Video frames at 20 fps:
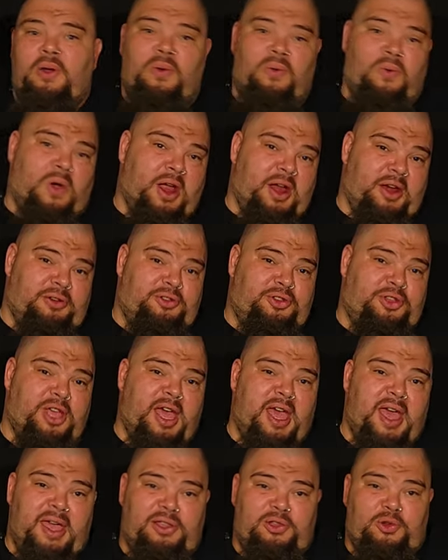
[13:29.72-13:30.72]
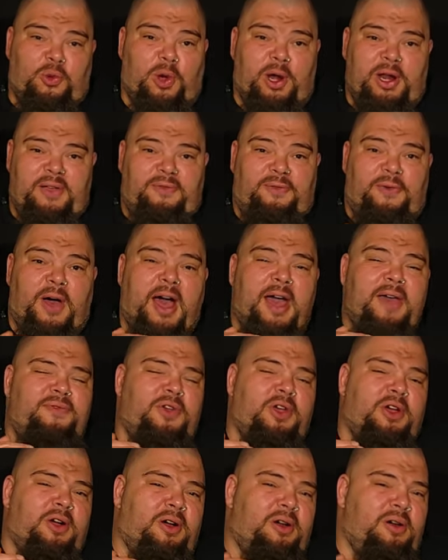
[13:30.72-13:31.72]
where, say, 25
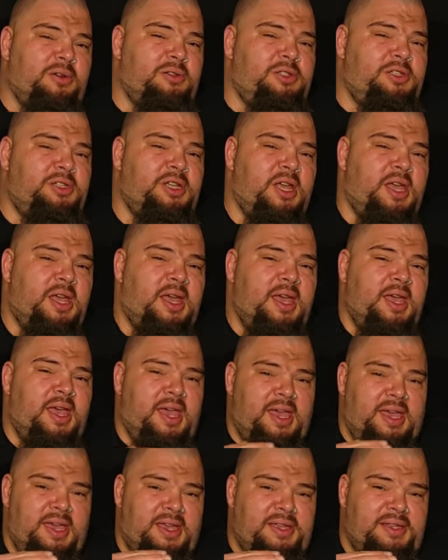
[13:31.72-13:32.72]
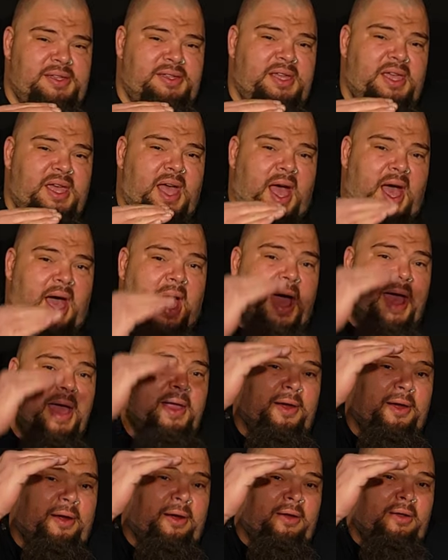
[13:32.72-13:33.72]
yards is
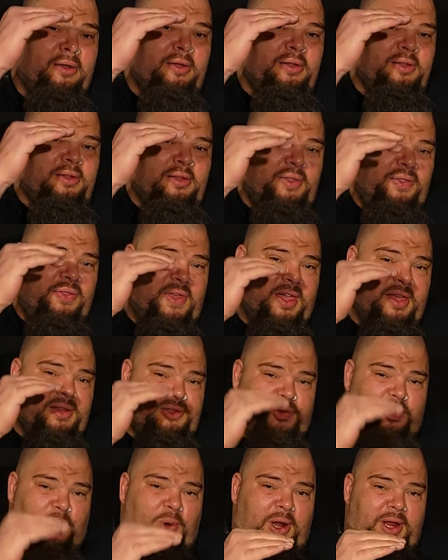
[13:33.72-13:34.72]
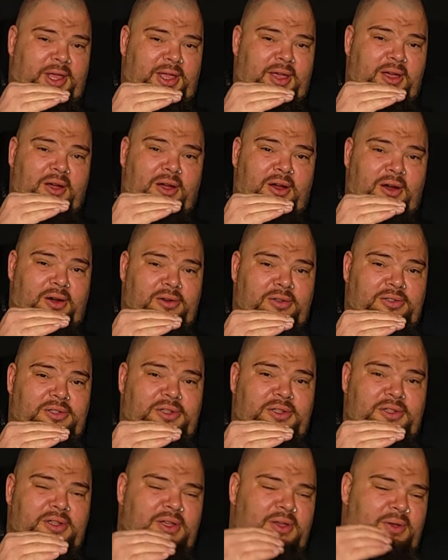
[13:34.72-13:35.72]
higher than 20
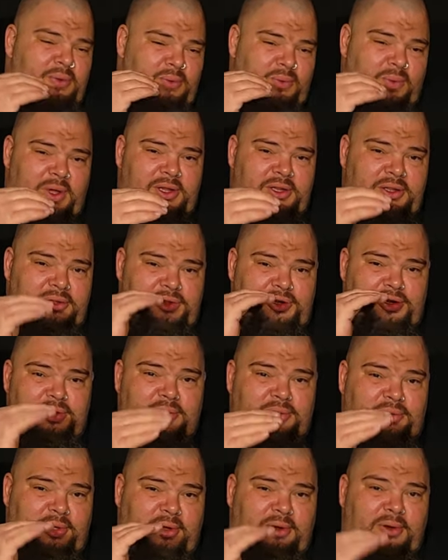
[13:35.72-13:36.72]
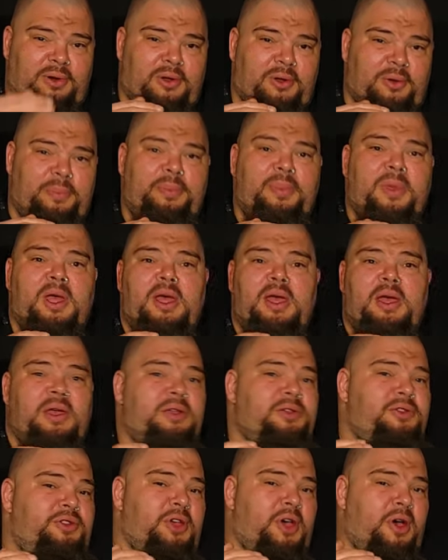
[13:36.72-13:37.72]
yards when you shoot the group.
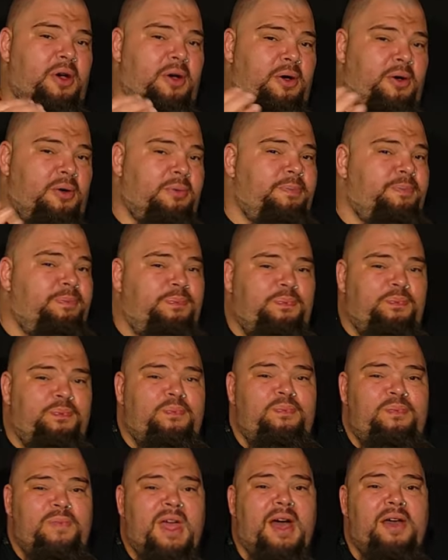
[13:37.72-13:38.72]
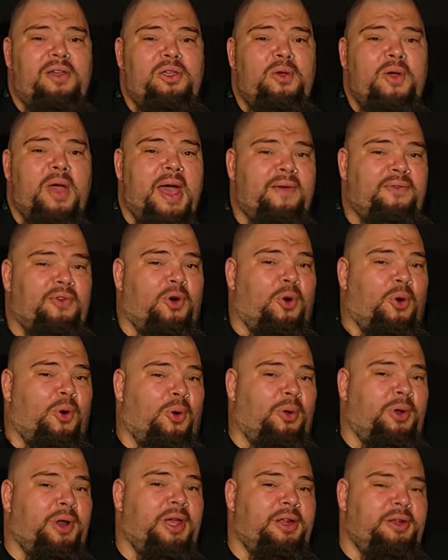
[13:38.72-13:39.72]
So now you have a
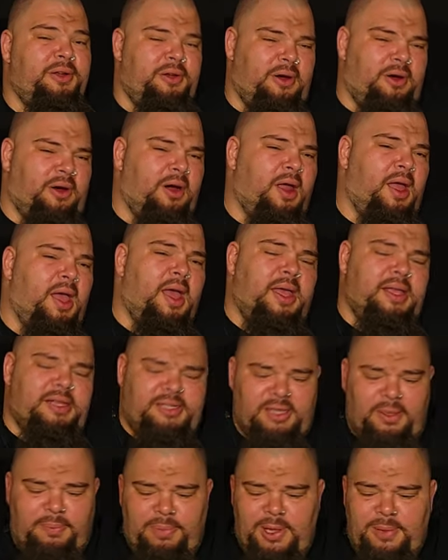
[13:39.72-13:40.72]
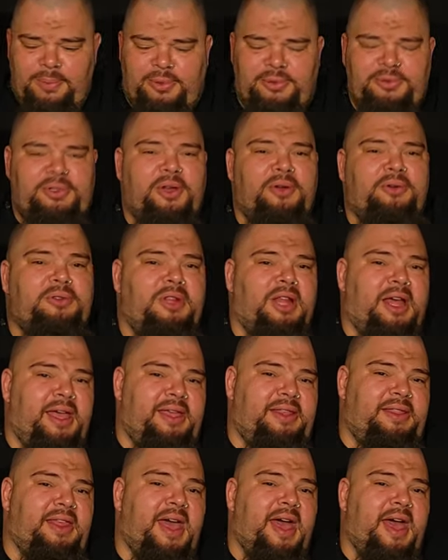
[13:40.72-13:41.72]
hold under. Some people don't
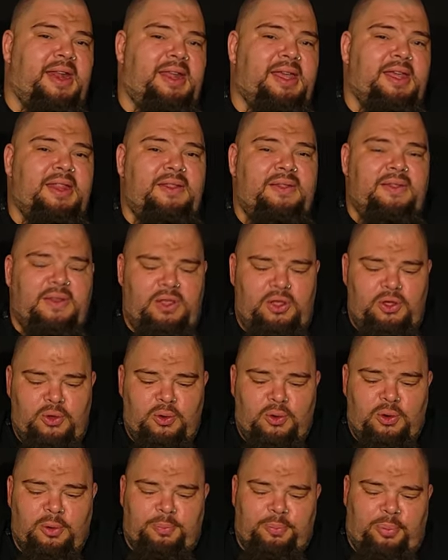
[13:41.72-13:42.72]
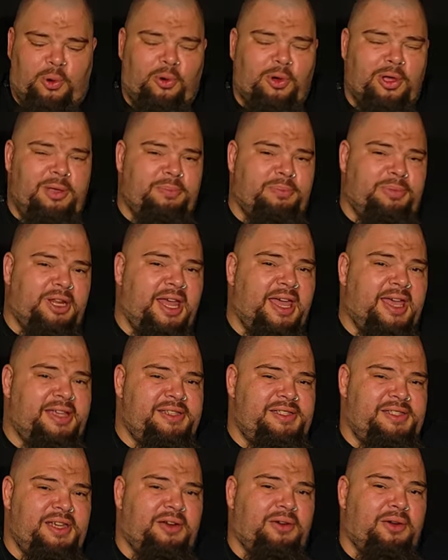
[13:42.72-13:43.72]
like that, and your point
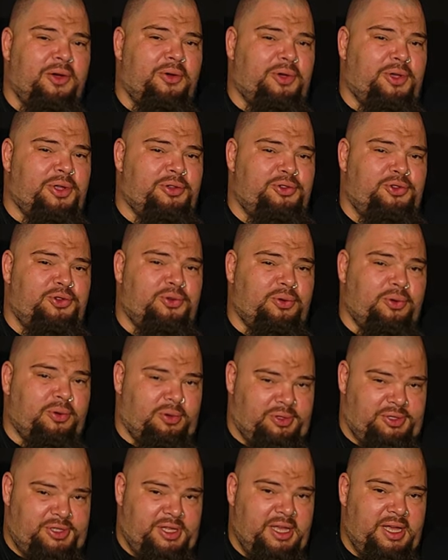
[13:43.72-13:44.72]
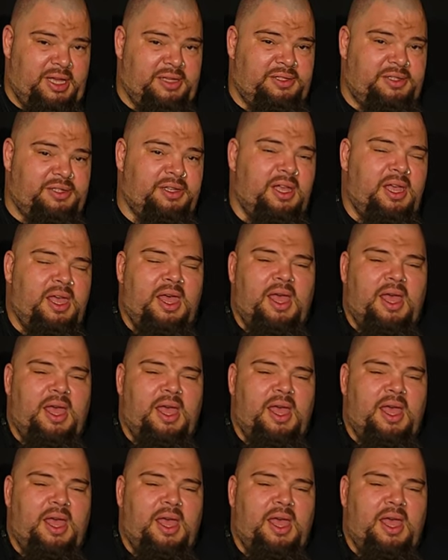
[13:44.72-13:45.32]
blank zero controls this.